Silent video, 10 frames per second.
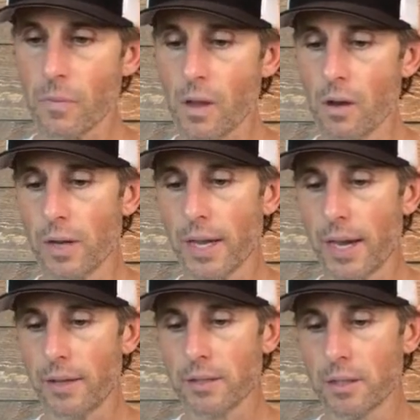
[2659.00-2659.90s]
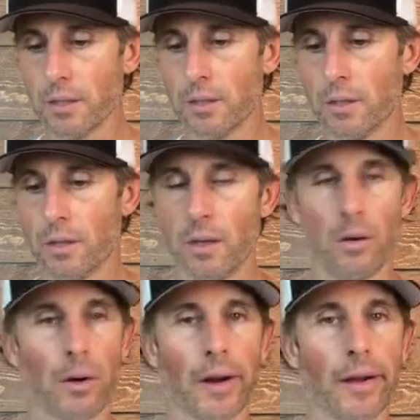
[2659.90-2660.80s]
Okay guys,
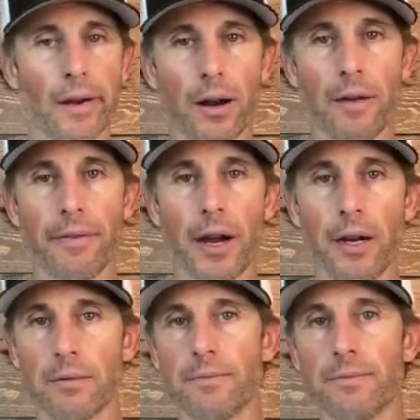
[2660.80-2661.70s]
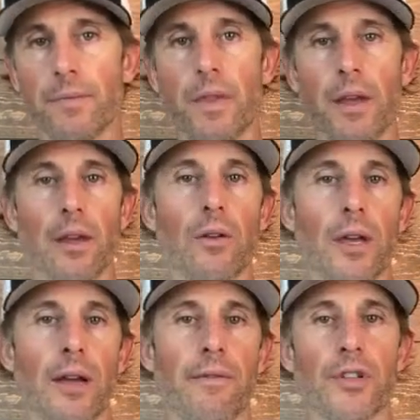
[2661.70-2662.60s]
we're going to cut it off there. Thank you
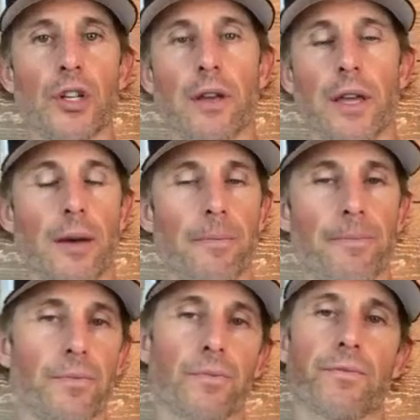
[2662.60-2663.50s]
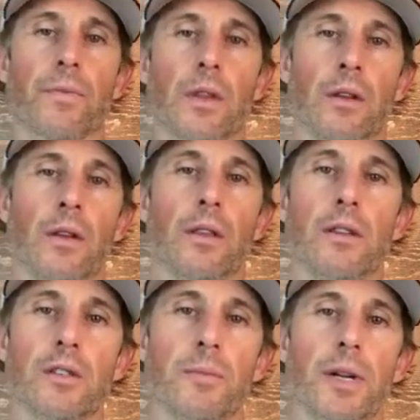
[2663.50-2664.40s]
again for showing up. This
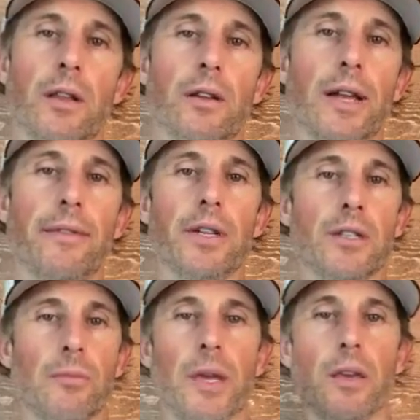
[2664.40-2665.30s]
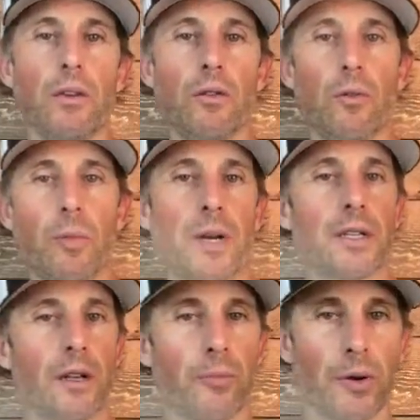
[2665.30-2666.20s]
has been another live edition Making You a
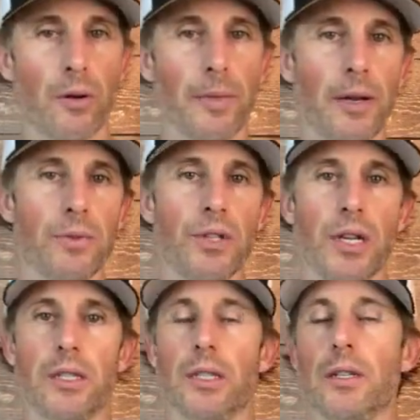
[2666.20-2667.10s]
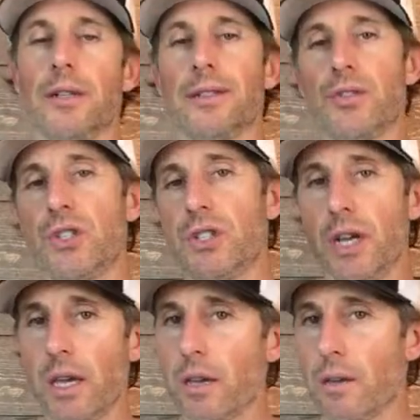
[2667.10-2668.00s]
Bartending Pro. My name is Jason.
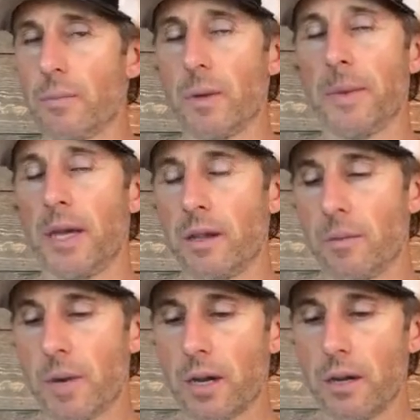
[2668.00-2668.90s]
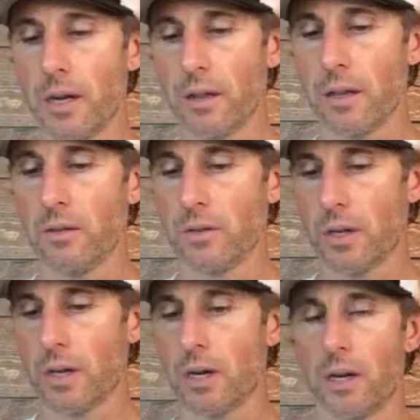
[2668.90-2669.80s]
Shake, my man there moderating. Thank you, sir.